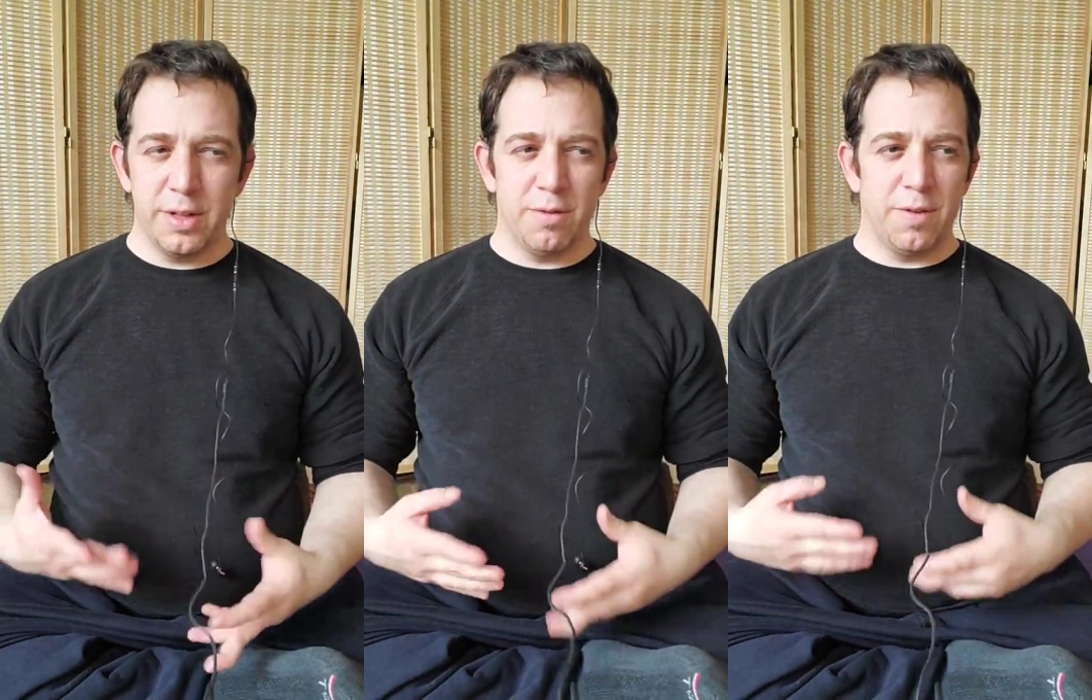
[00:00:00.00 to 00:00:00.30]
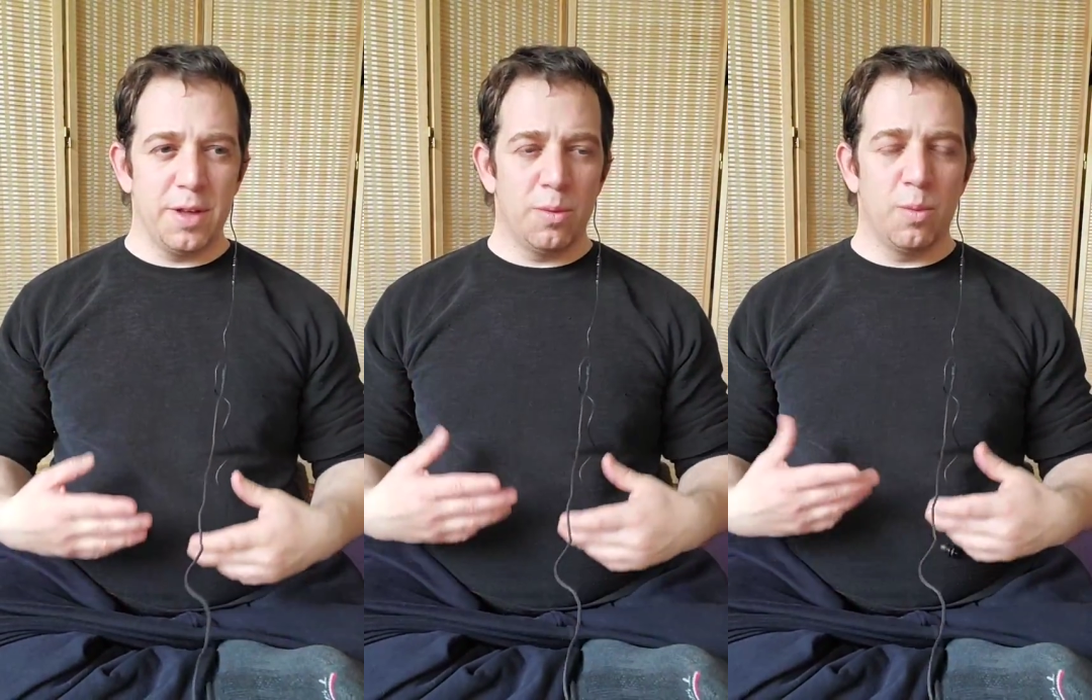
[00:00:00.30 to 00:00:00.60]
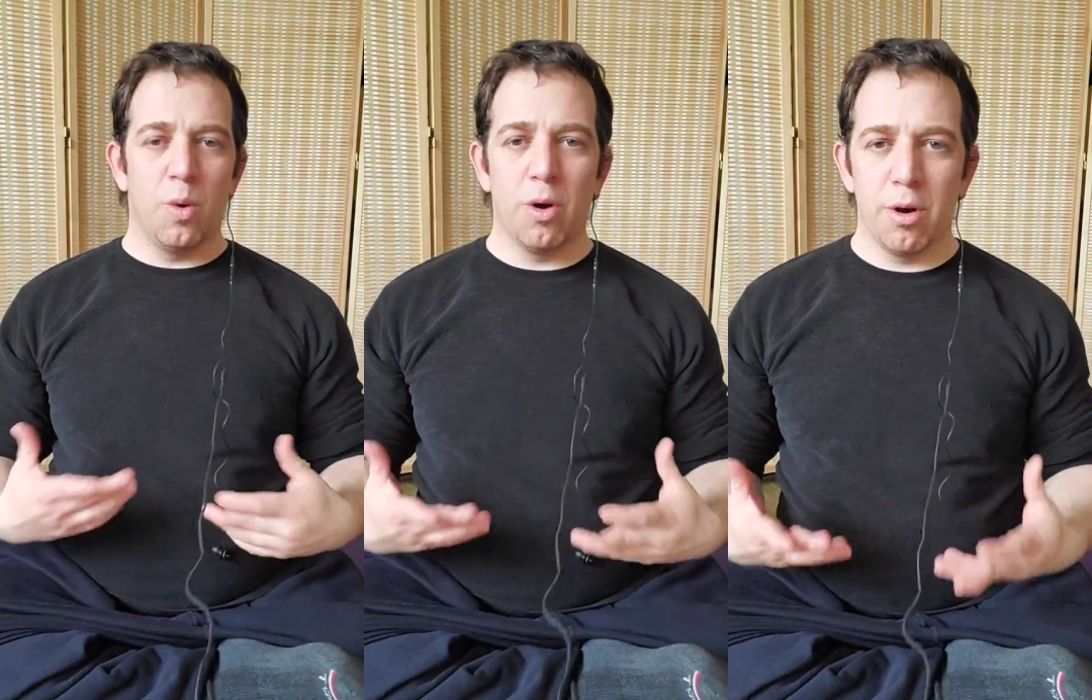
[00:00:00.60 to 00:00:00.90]
you feel
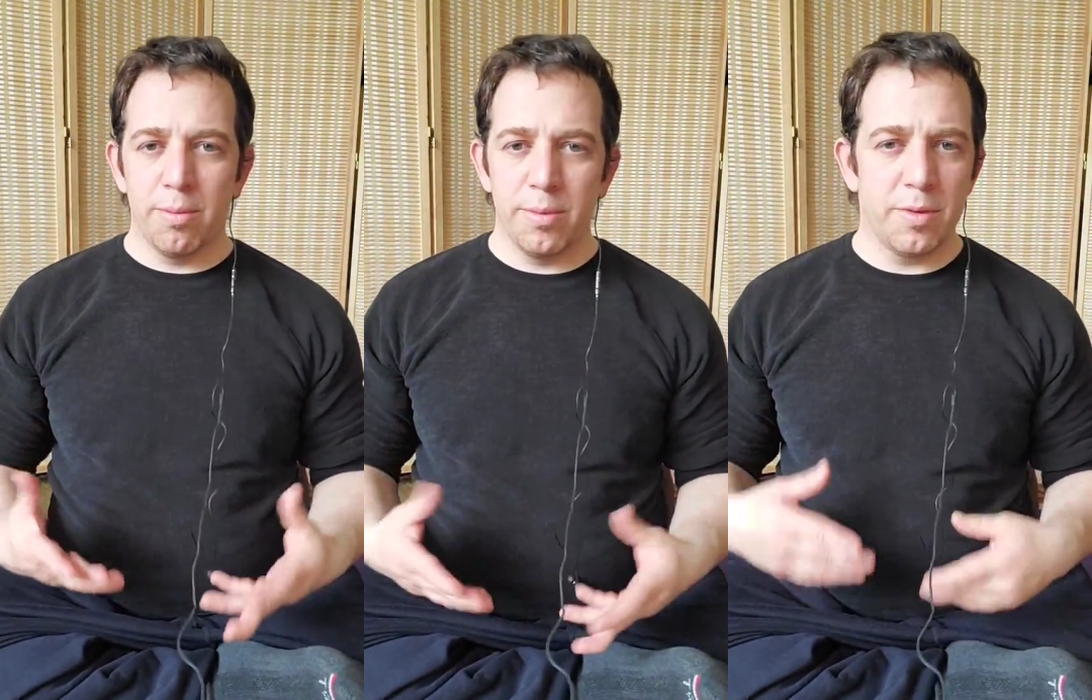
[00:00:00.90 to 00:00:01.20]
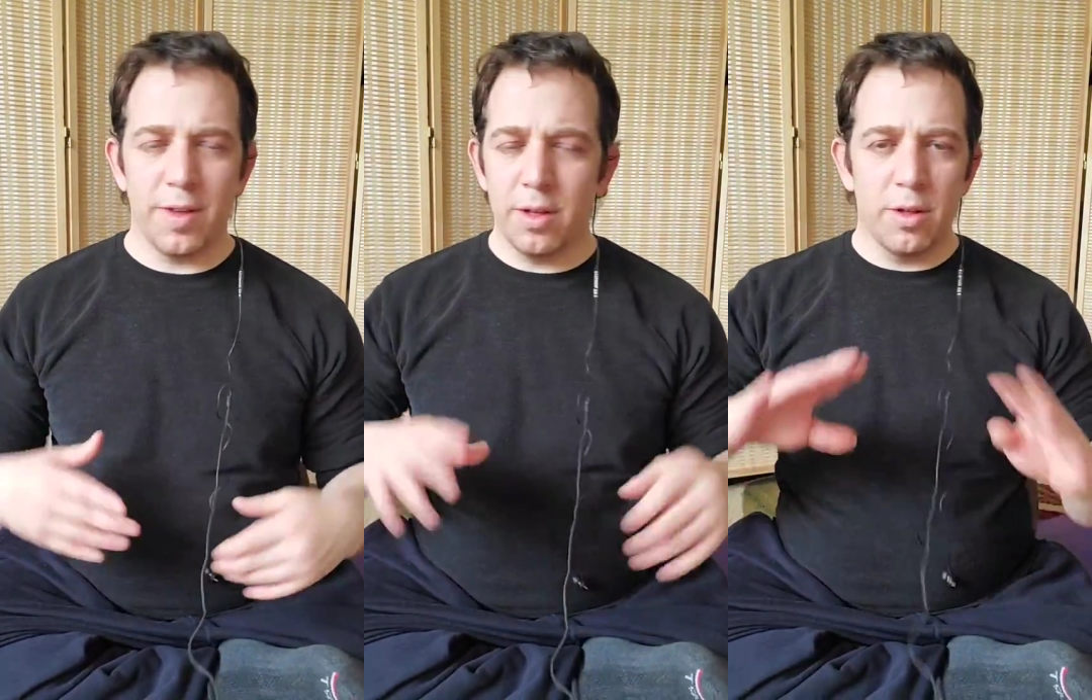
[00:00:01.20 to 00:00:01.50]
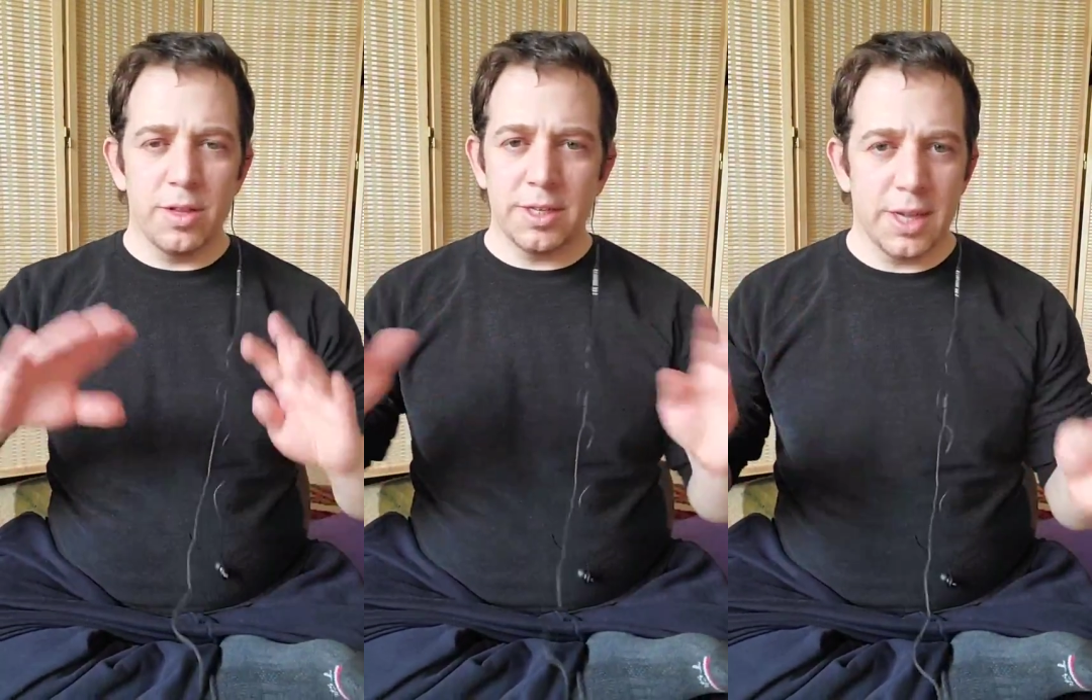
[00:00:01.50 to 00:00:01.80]
warm, you feel all
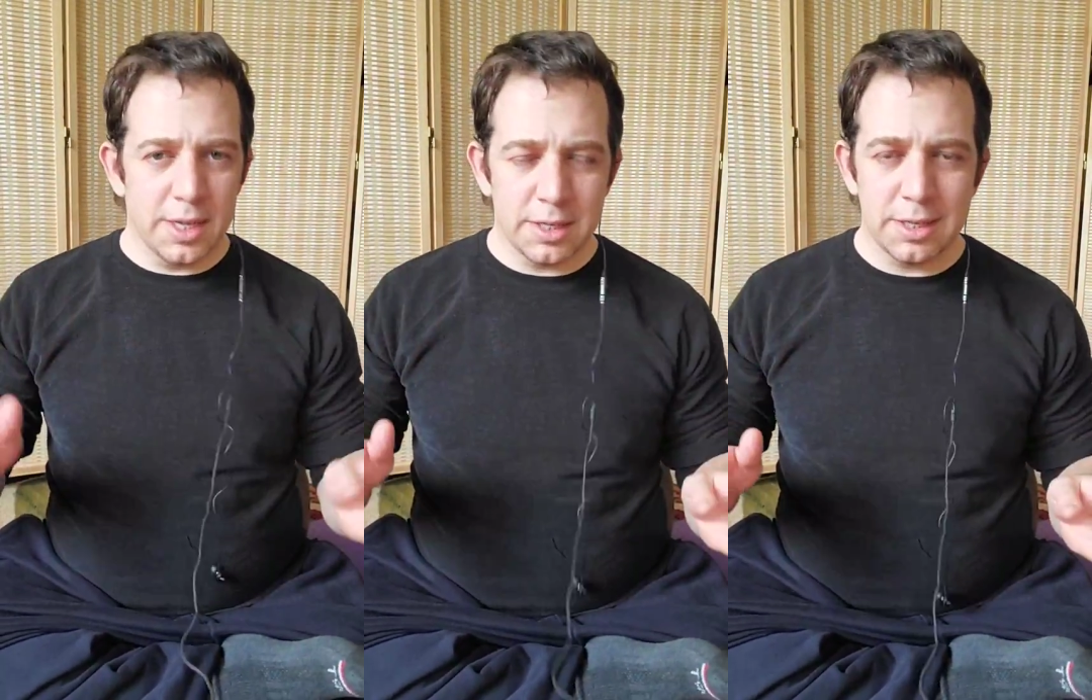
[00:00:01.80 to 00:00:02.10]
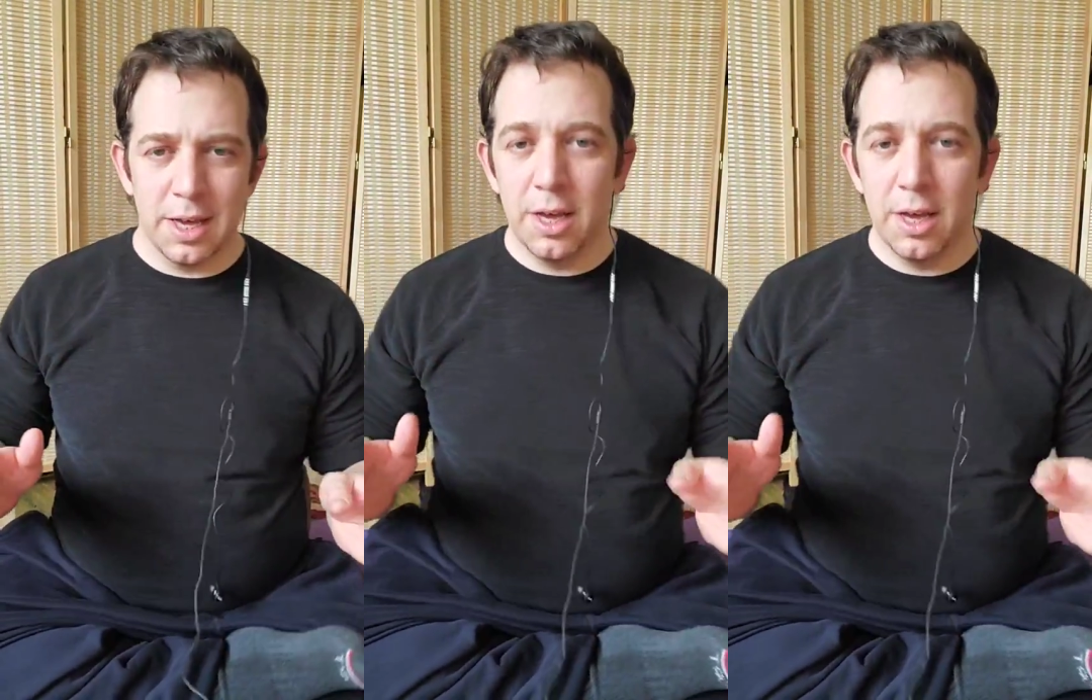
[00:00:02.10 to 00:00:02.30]
these things